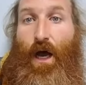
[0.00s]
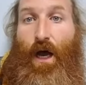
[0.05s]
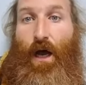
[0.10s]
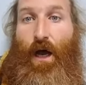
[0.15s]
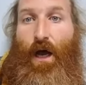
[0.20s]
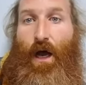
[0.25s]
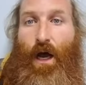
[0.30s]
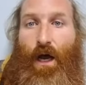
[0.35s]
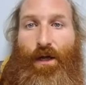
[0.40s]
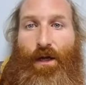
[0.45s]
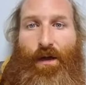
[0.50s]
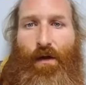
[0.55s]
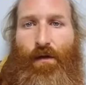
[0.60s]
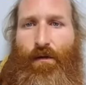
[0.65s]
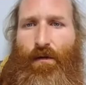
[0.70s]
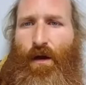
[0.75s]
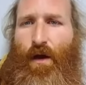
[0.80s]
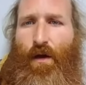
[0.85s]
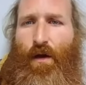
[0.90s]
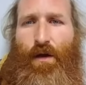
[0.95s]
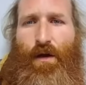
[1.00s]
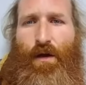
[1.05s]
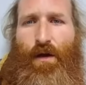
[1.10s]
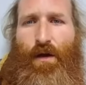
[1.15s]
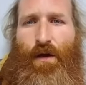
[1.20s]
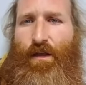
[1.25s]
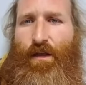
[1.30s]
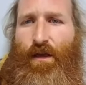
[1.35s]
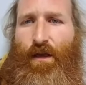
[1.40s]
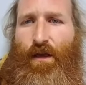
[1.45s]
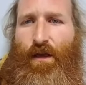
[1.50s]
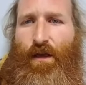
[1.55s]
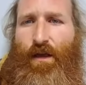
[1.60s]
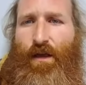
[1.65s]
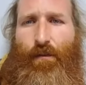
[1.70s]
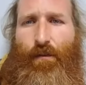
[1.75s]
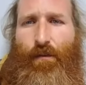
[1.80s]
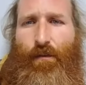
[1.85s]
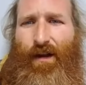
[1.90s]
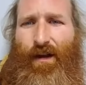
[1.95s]
I don't know anything
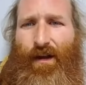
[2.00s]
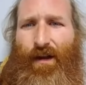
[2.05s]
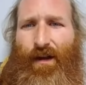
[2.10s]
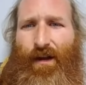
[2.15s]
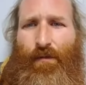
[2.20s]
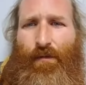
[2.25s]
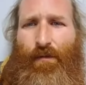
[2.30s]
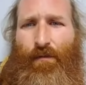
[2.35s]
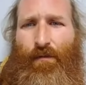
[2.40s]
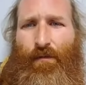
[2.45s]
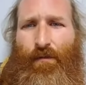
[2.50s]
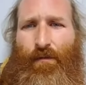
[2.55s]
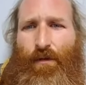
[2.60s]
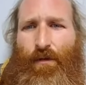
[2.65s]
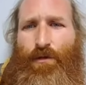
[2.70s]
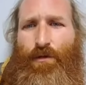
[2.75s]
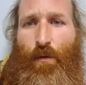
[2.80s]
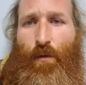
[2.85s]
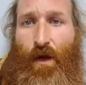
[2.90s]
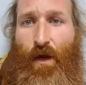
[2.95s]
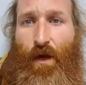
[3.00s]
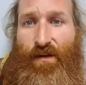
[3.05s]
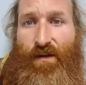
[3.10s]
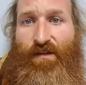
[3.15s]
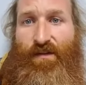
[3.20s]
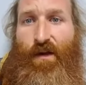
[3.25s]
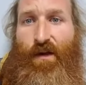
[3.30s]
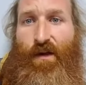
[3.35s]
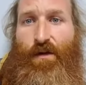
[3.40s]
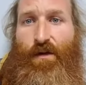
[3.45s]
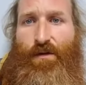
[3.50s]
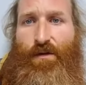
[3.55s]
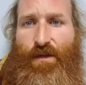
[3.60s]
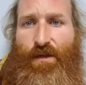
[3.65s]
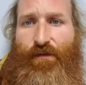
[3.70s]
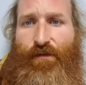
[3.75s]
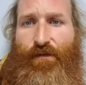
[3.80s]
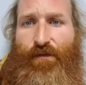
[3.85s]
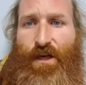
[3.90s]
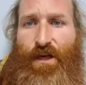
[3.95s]
about delayment of medical treatment. What I can tell you is the
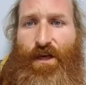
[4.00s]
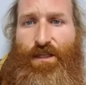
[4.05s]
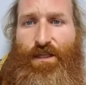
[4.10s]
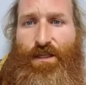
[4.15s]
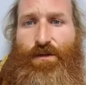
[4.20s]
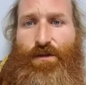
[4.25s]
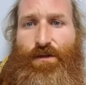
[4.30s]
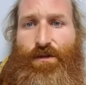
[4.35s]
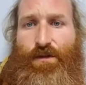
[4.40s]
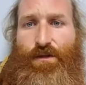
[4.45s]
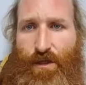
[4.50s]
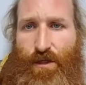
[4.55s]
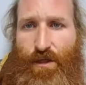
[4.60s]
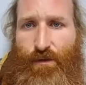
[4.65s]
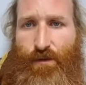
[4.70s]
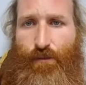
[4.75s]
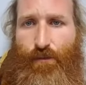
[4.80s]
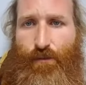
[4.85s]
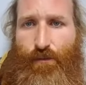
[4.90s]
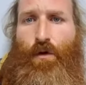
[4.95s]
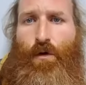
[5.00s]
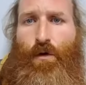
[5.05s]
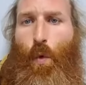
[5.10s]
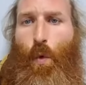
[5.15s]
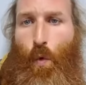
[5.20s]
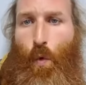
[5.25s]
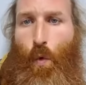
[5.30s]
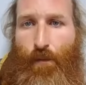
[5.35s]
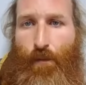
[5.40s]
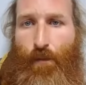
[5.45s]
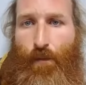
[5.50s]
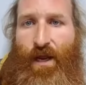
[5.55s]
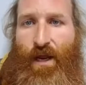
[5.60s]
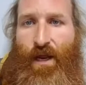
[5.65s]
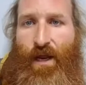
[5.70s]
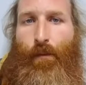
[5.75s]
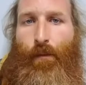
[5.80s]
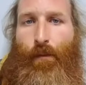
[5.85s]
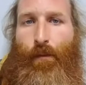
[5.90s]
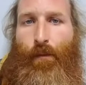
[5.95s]
fastest route to the hospital would be
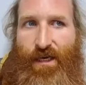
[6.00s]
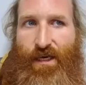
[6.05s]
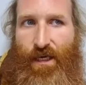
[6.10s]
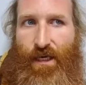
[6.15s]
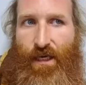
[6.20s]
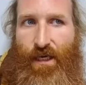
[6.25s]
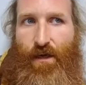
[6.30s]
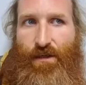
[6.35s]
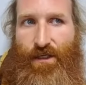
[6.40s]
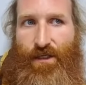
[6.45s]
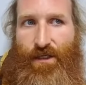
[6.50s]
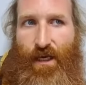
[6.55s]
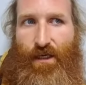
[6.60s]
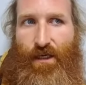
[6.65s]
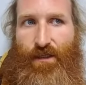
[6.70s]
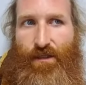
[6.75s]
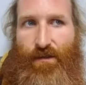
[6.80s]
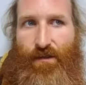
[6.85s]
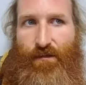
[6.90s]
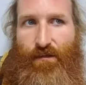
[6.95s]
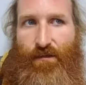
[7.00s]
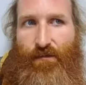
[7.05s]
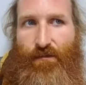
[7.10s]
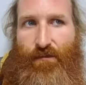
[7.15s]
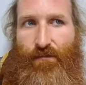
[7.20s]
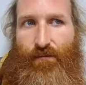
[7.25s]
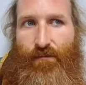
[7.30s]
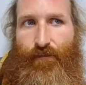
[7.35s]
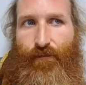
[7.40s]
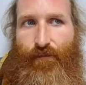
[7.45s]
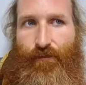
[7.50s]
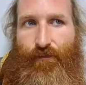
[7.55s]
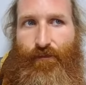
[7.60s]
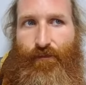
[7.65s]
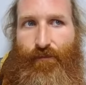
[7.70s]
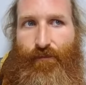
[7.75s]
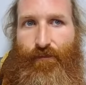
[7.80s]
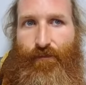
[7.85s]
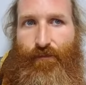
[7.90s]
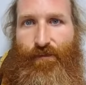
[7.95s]
up 1806
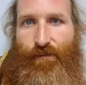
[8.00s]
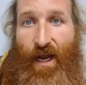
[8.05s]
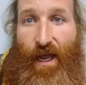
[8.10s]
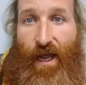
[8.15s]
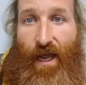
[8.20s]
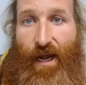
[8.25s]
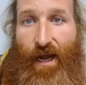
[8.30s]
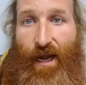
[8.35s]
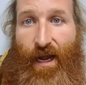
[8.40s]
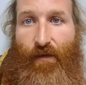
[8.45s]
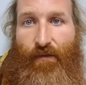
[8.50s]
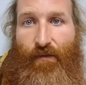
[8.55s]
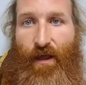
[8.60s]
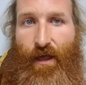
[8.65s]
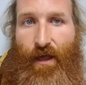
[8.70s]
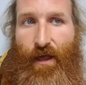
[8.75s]
to get out of there.